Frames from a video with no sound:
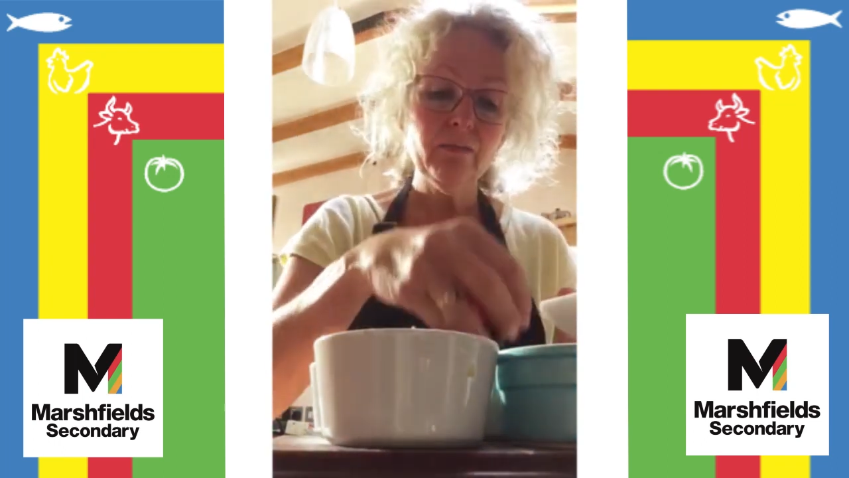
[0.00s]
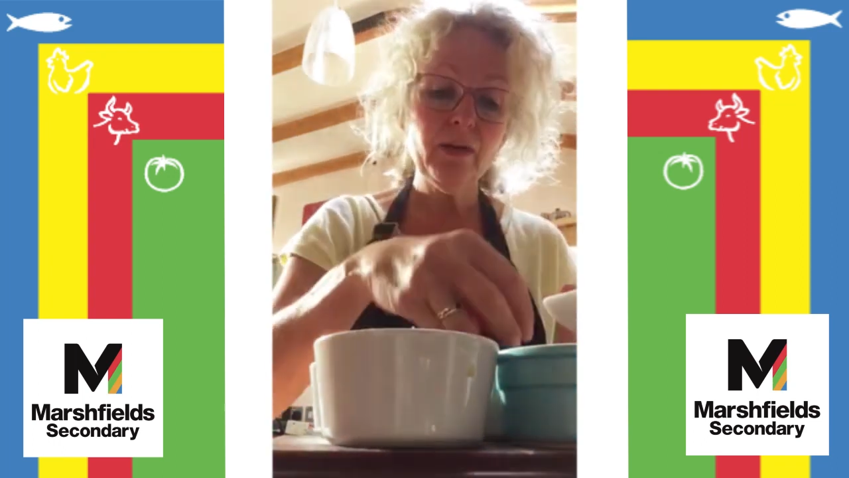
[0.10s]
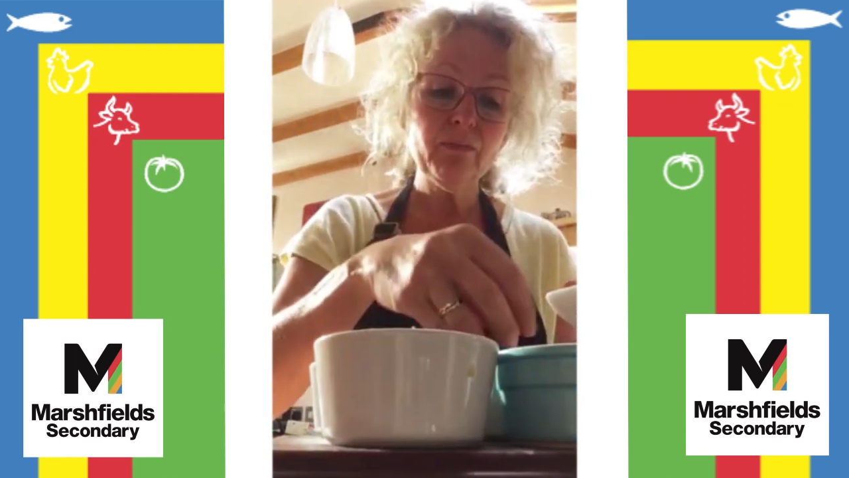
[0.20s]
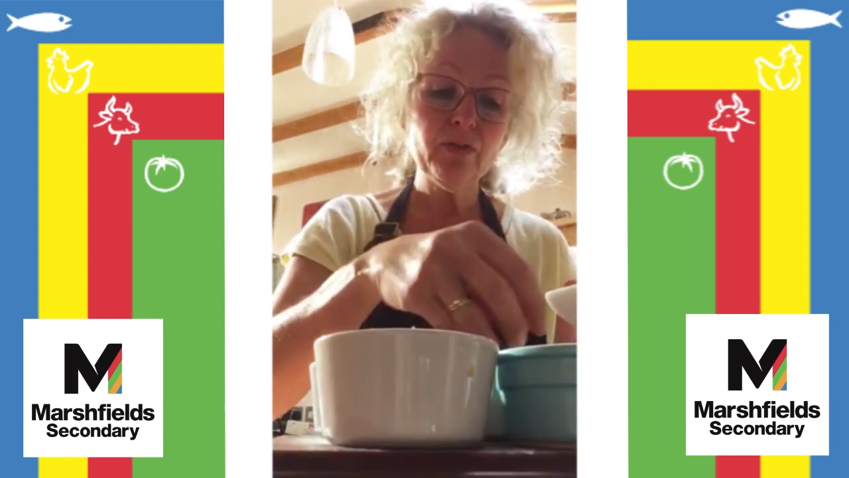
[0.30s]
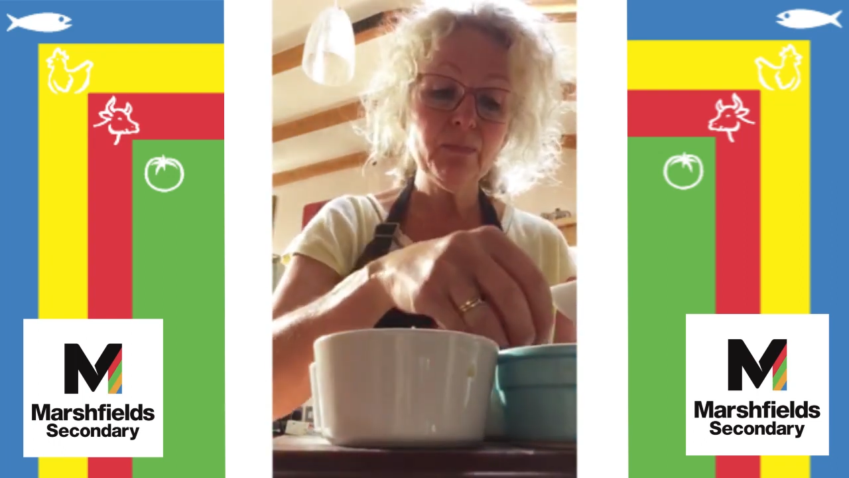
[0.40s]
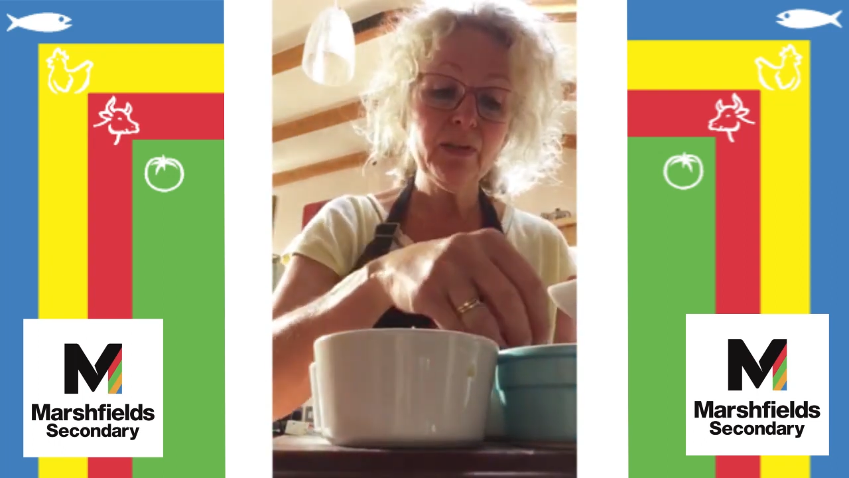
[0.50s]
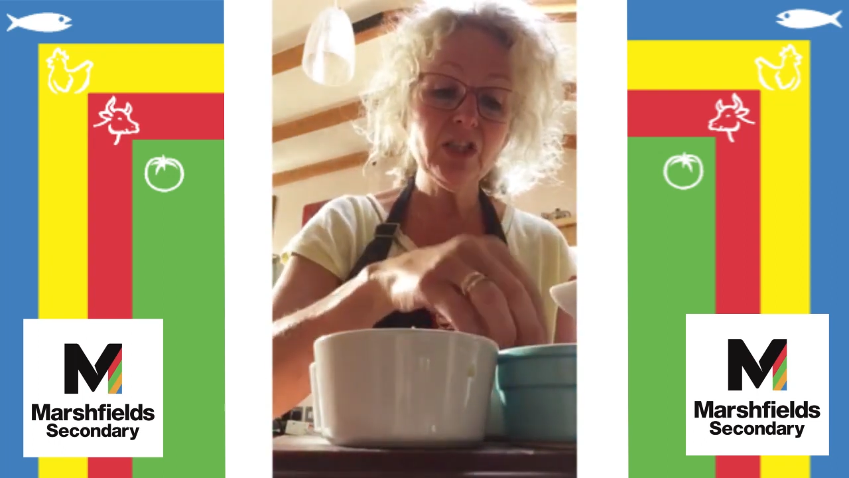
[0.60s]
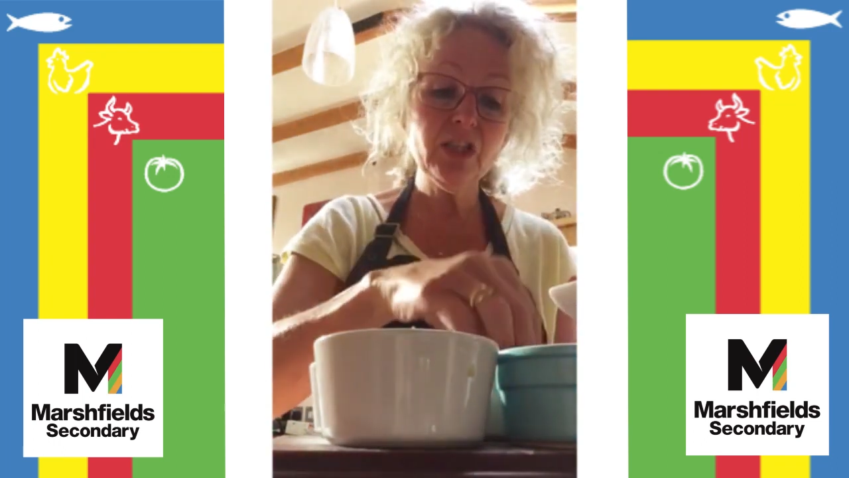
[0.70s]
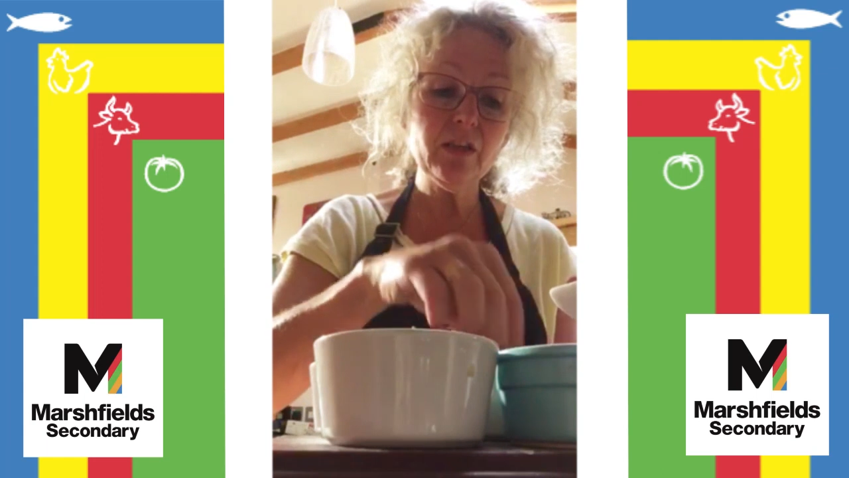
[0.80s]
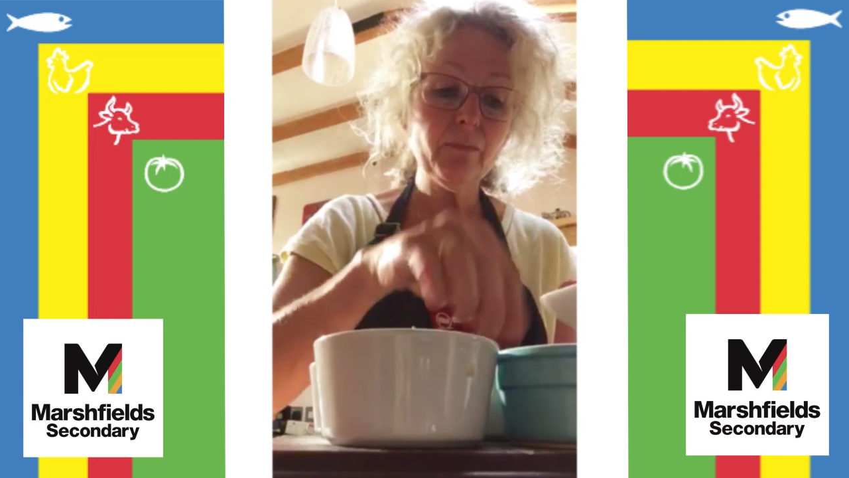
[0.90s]
Remember,
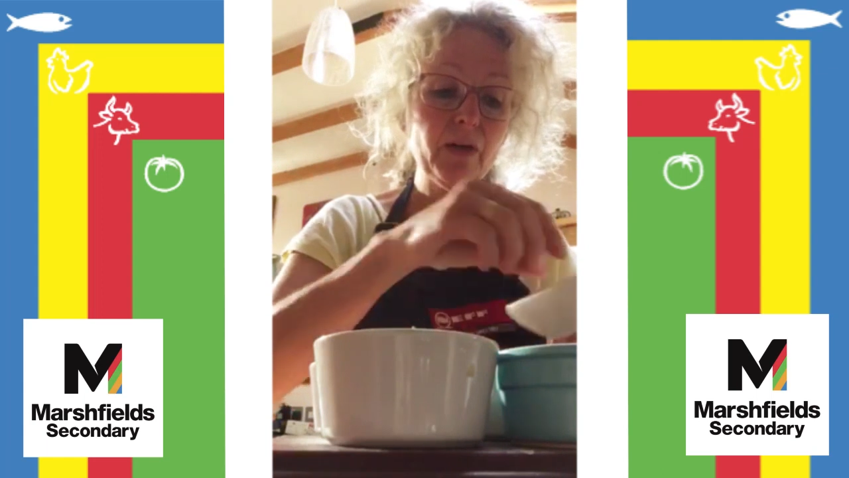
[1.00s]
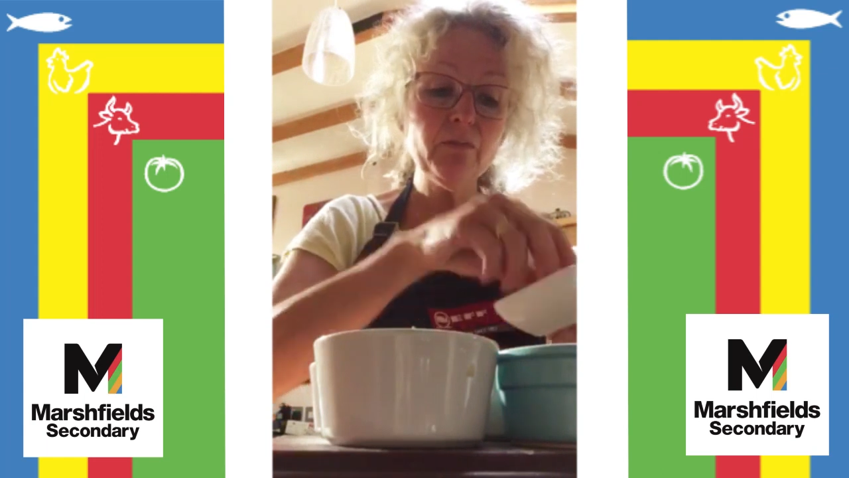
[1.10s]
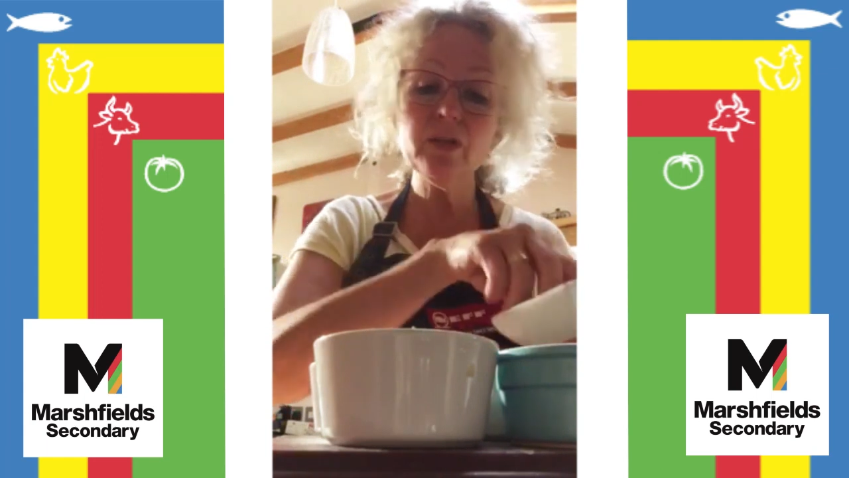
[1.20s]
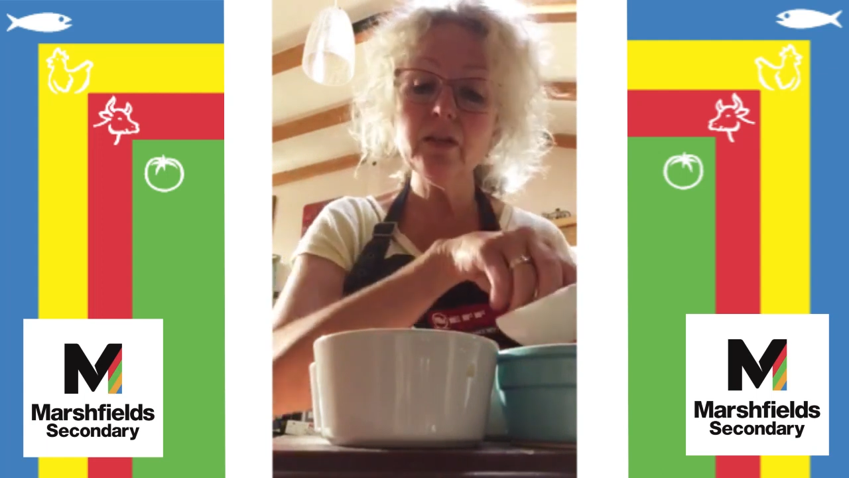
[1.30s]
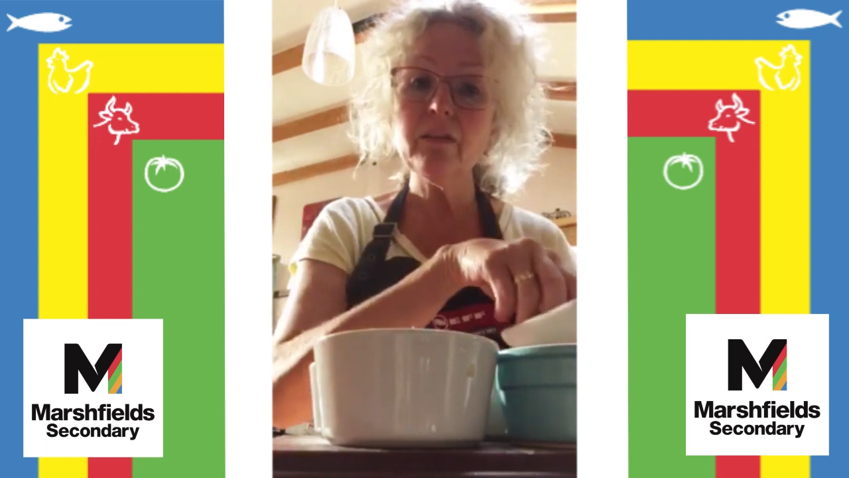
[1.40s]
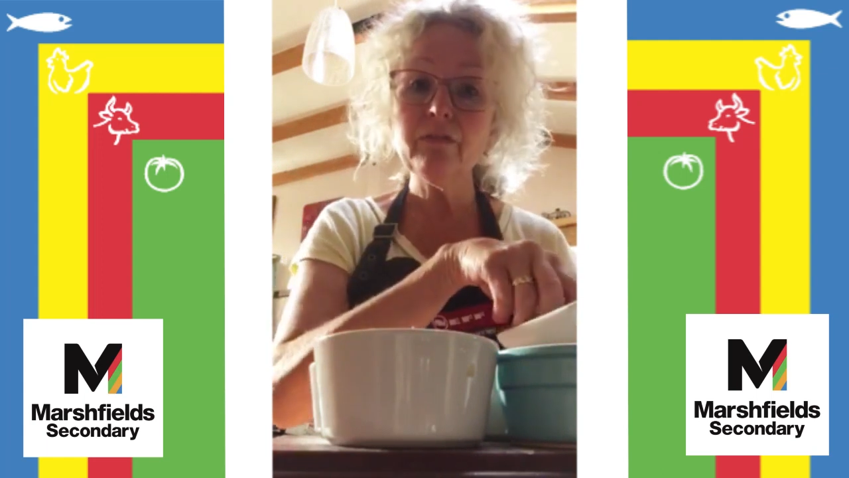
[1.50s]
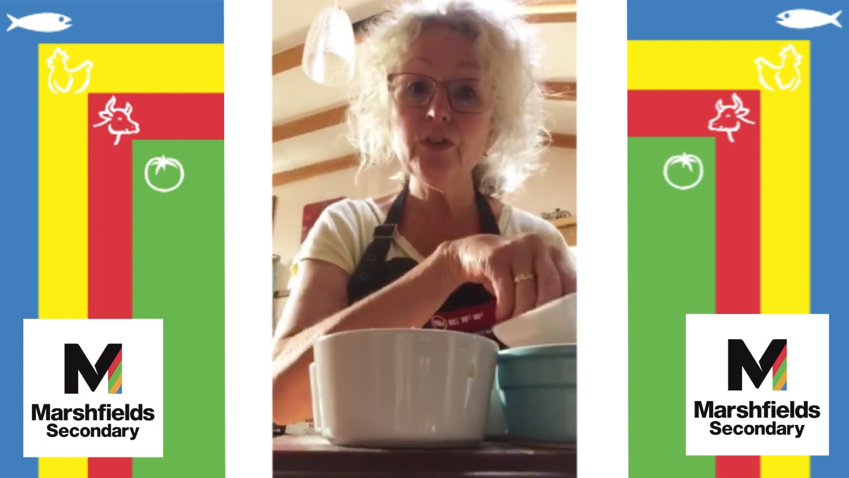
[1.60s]
especially at the moment,